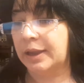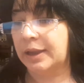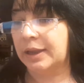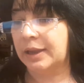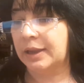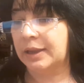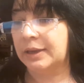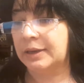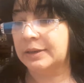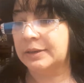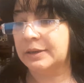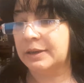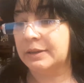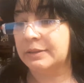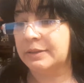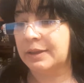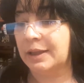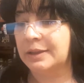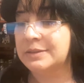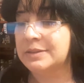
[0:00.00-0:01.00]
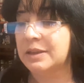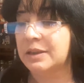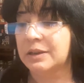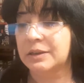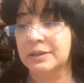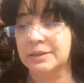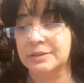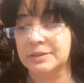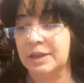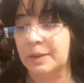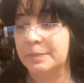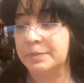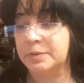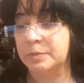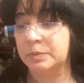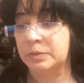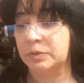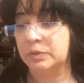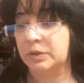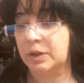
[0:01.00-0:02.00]
And that's
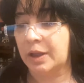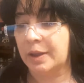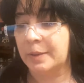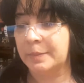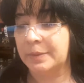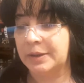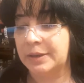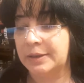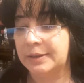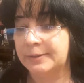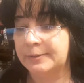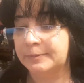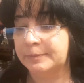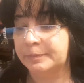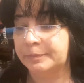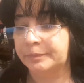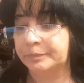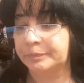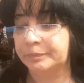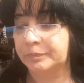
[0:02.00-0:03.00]
unacceptable. I mean,